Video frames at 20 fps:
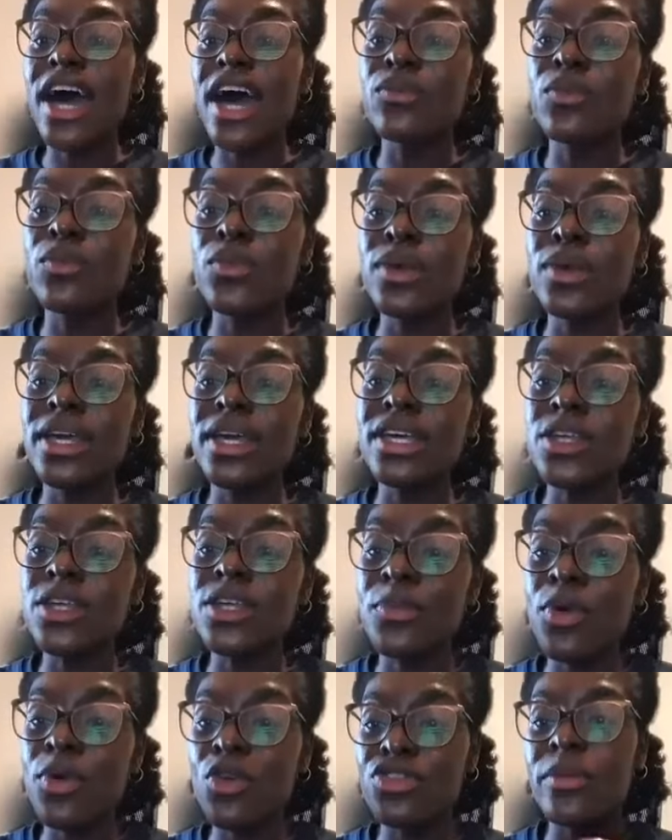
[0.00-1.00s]
And we
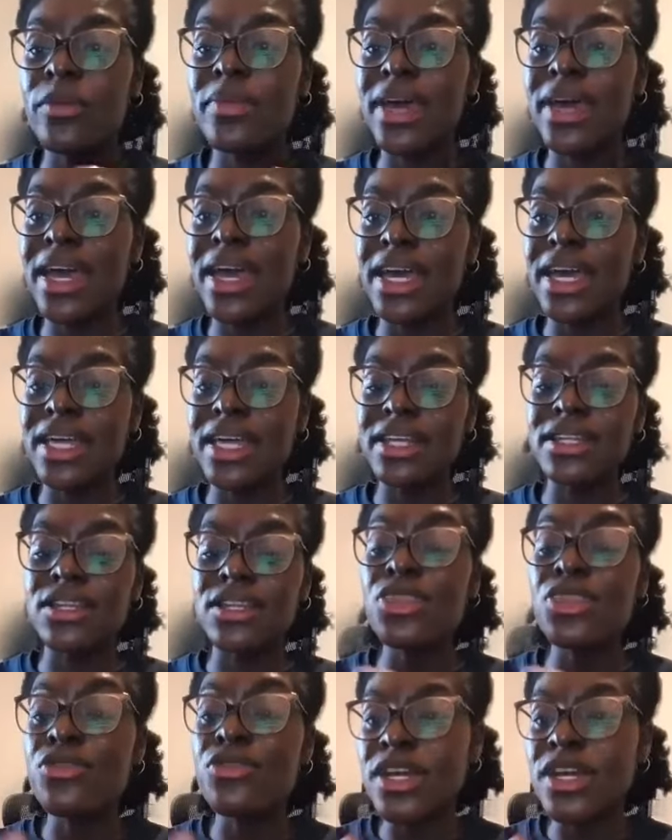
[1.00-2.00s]
support them in
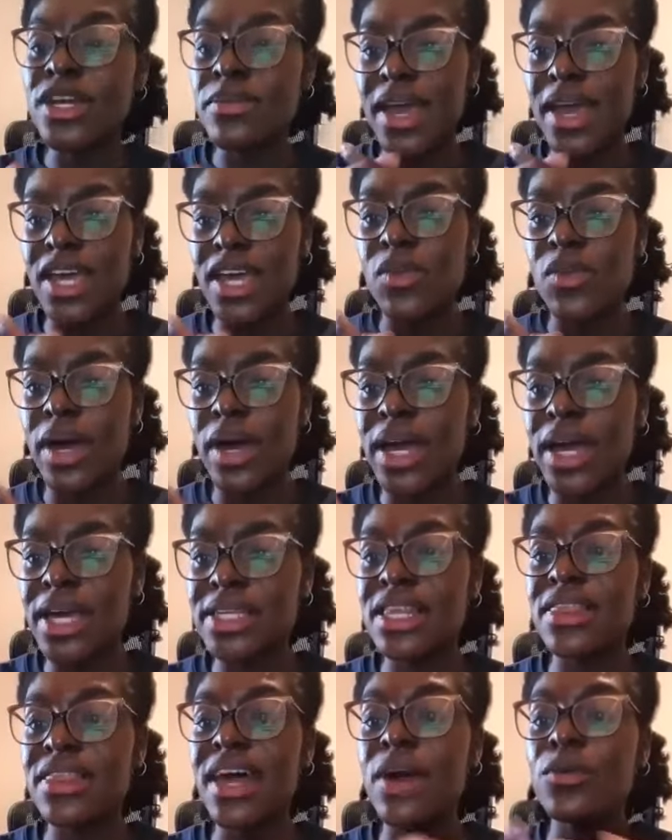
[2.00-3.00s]
three main ways.
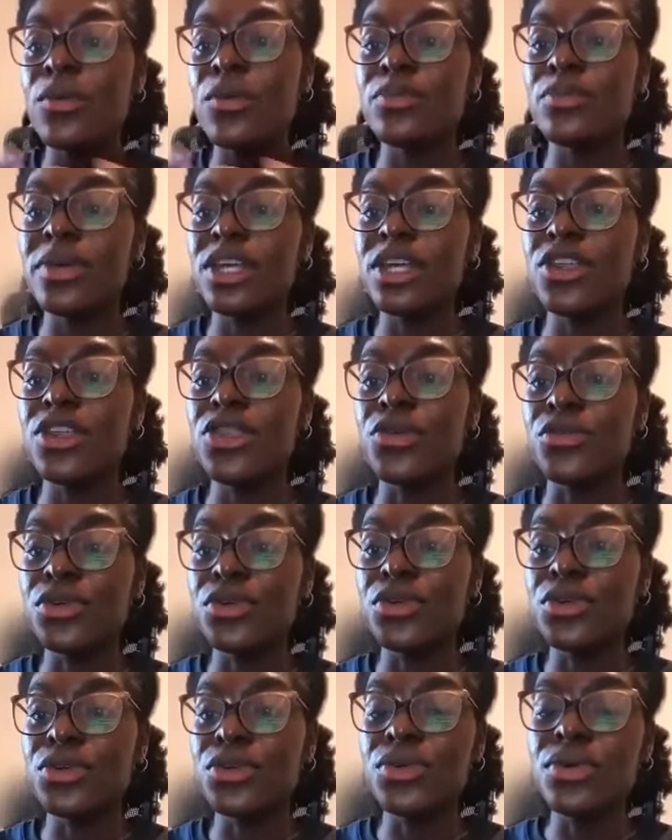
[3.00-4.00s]
That would be
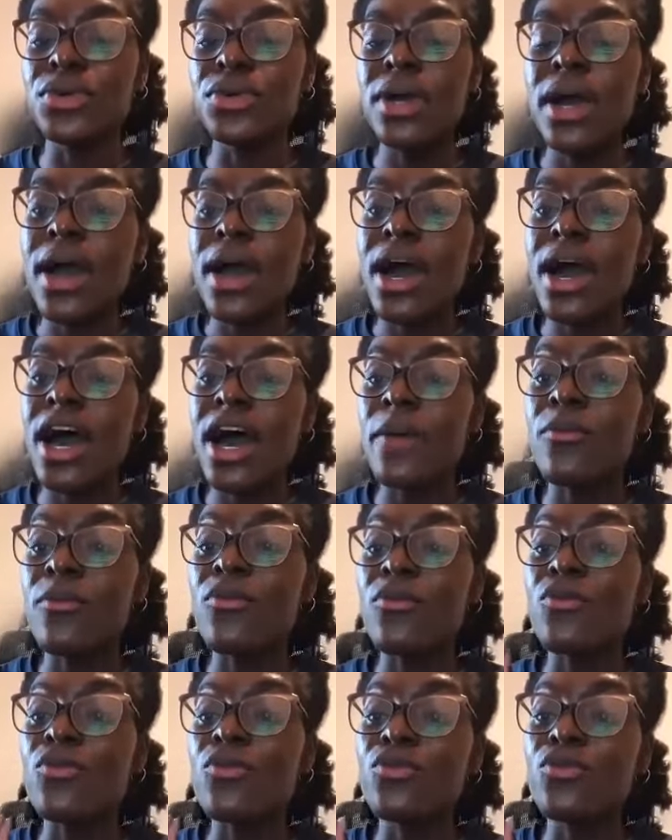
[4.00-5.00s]
through
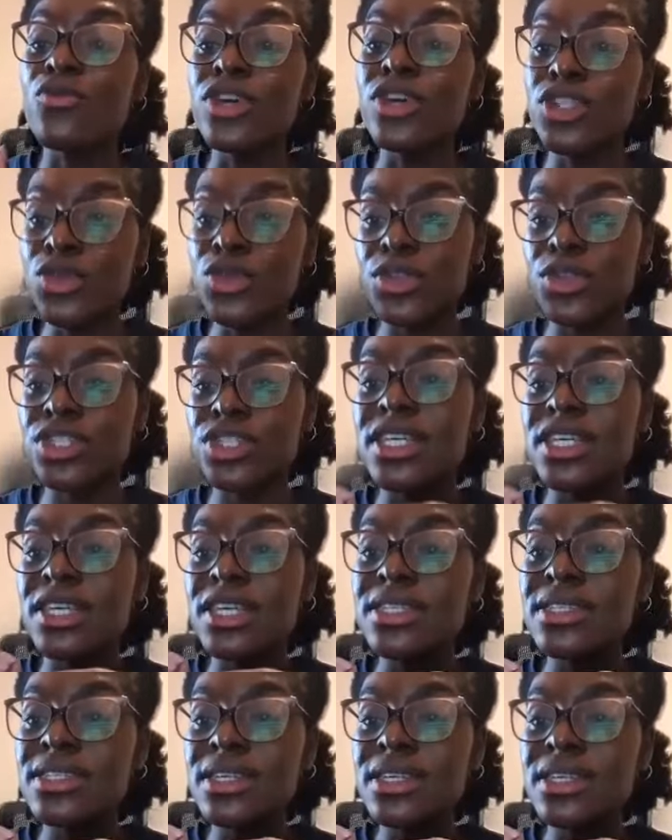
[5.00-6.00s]

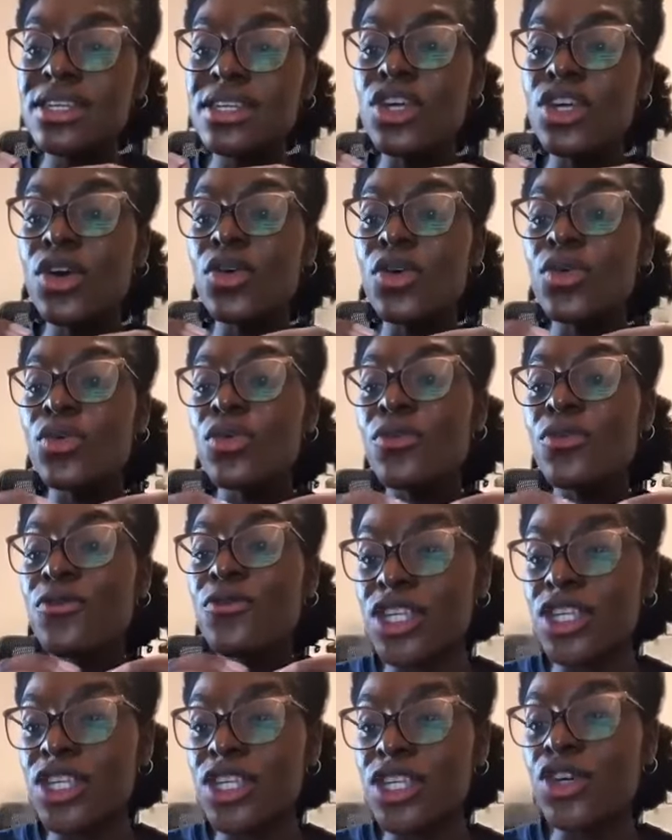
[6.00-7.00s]
resources. So
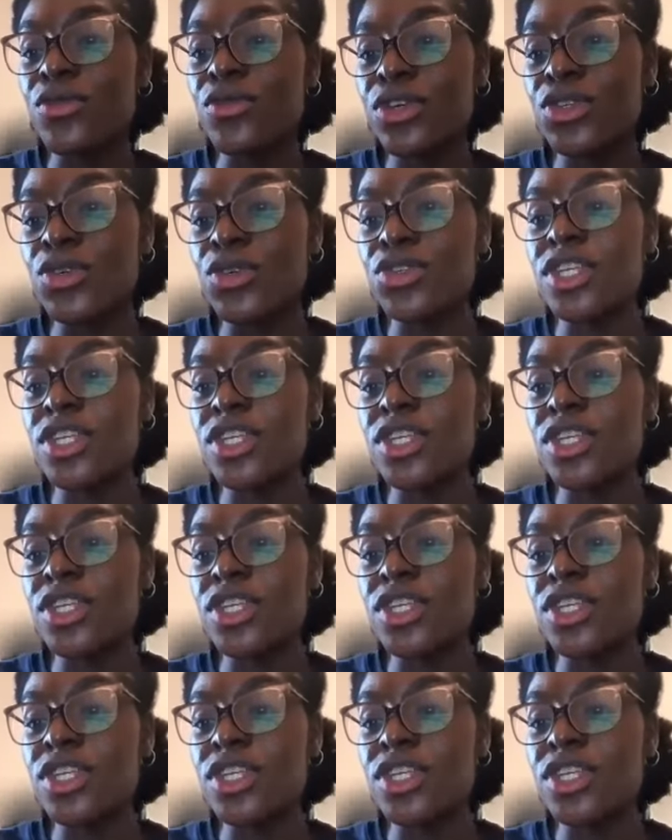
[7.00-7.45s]
physical resources.